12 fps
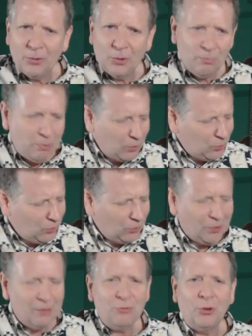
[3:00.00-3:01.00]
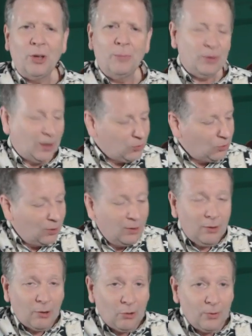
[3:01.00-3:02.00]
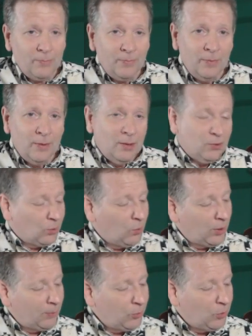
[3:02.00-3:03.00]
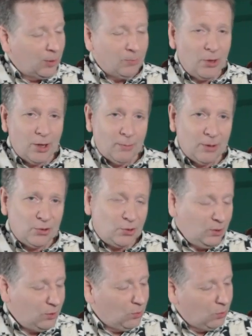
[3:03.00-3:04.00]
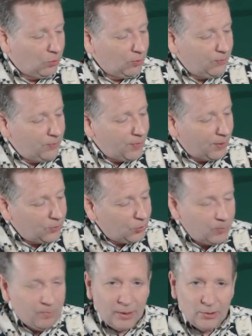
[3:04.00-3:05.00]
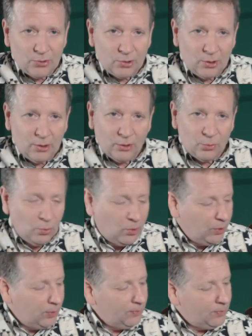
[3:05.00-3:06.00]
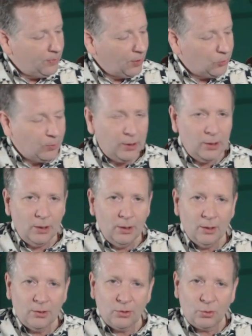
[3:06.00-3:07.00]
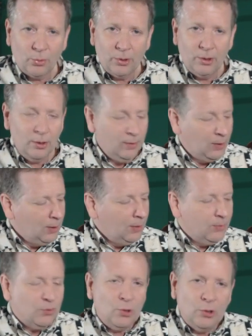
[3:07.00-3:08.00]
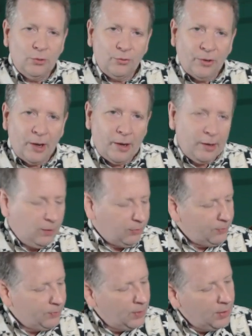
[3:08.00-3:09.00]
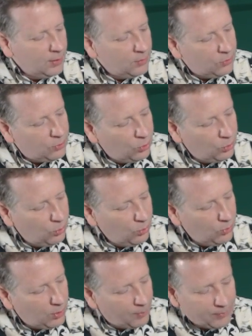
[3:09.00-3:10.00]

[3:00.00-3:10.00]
There's a little buzzy on that fret, but that's a D note. So what I'm doing, I'm taking my C chord. That's my C. That's 1. That's my E. That's 3. G is 5. 2.